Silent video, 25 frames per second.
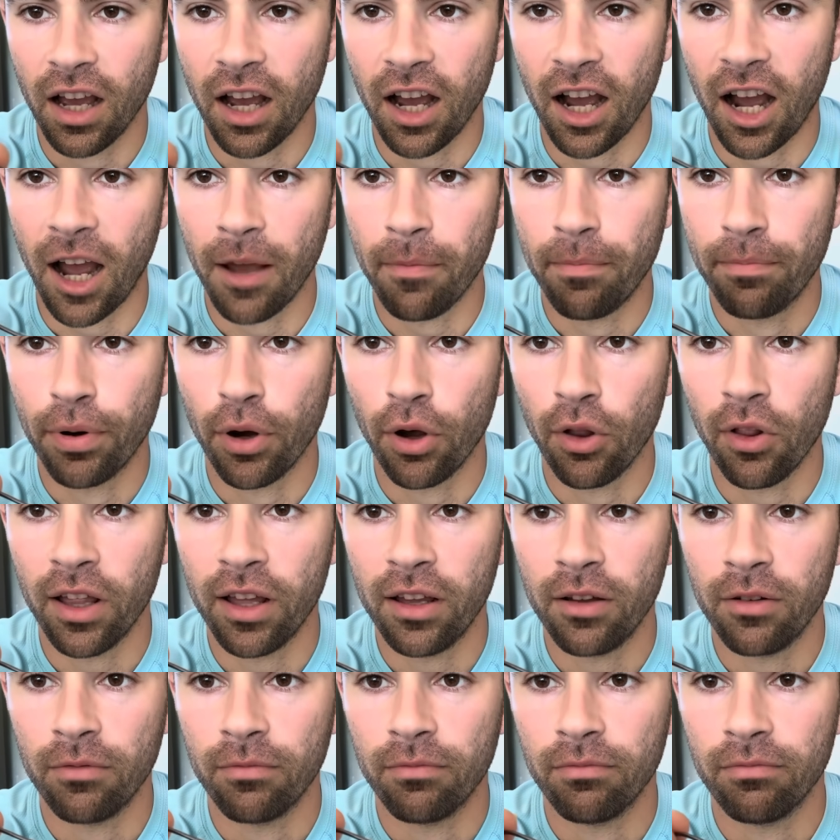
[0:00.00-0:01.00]
I pull
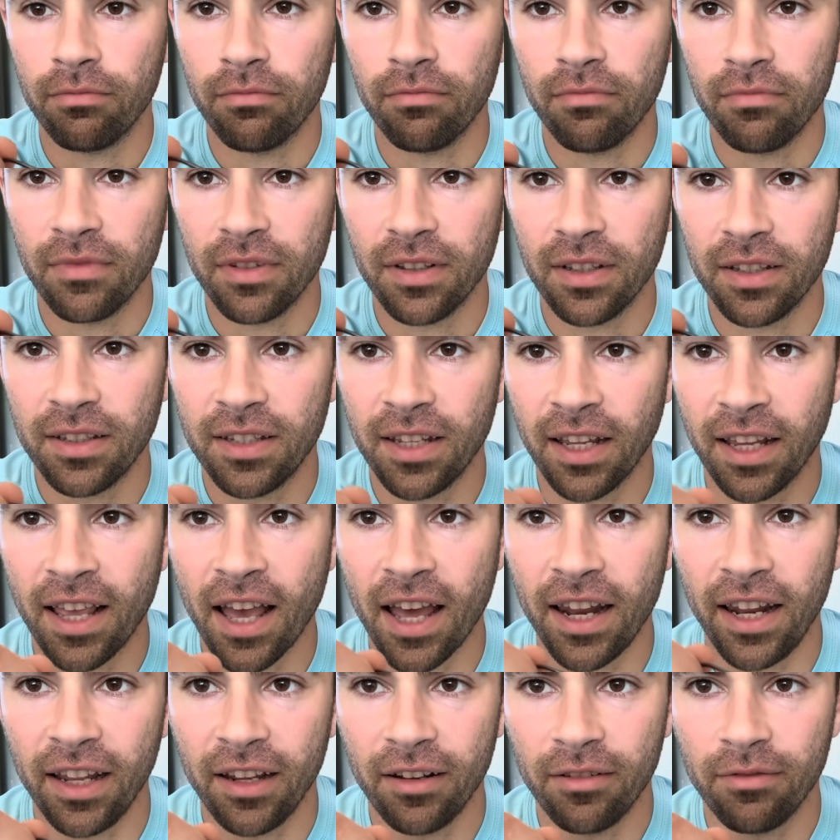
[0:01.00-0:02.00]
it to
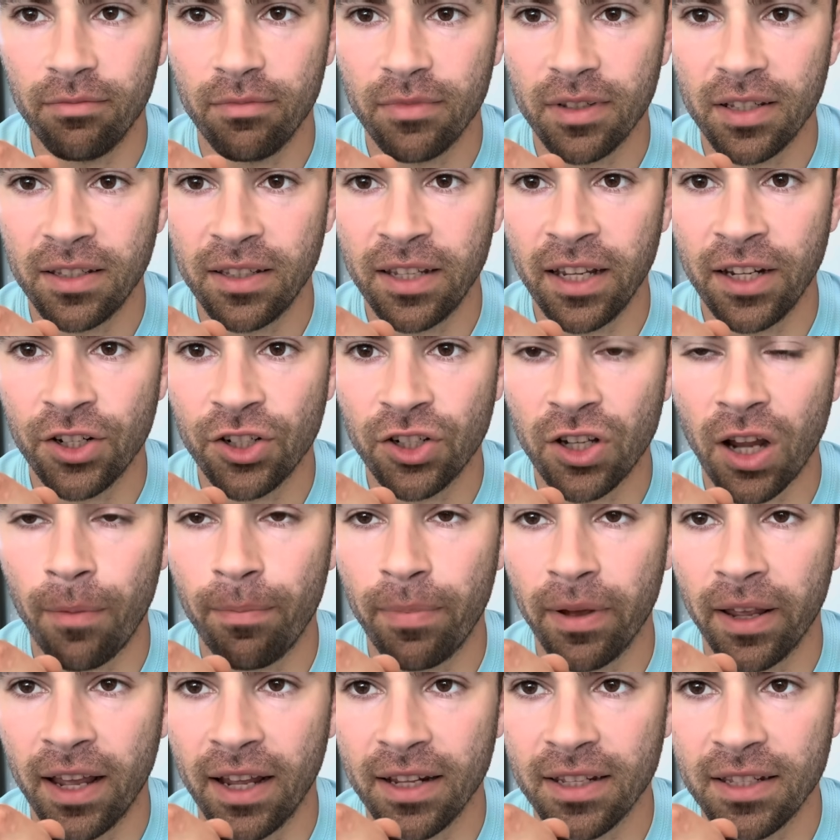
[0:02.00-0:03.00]
get it cinched up
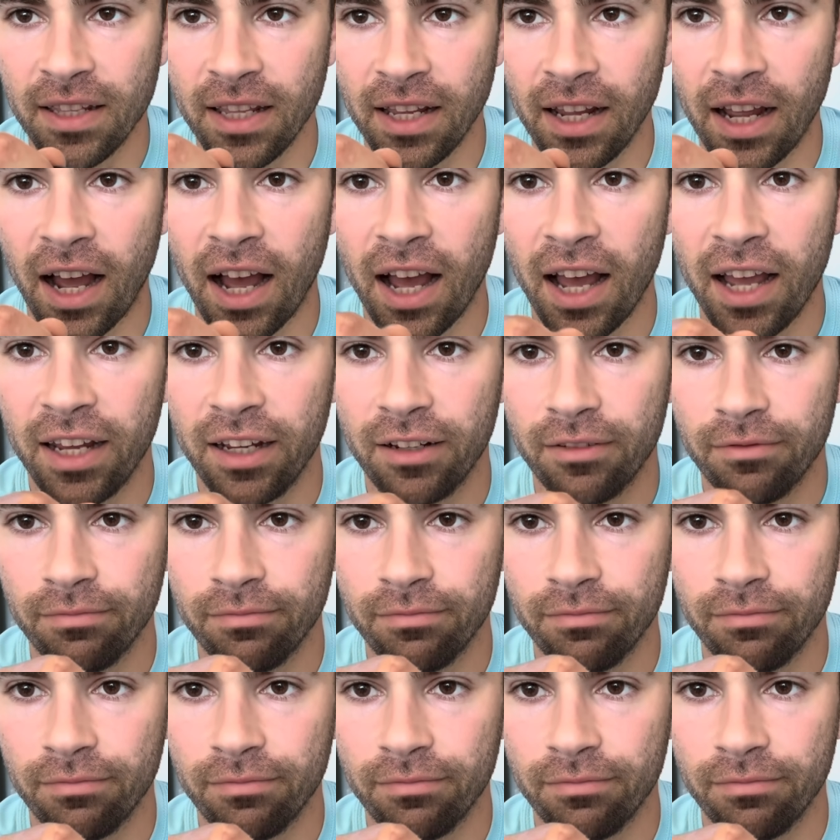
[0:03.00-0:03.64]
against the eye.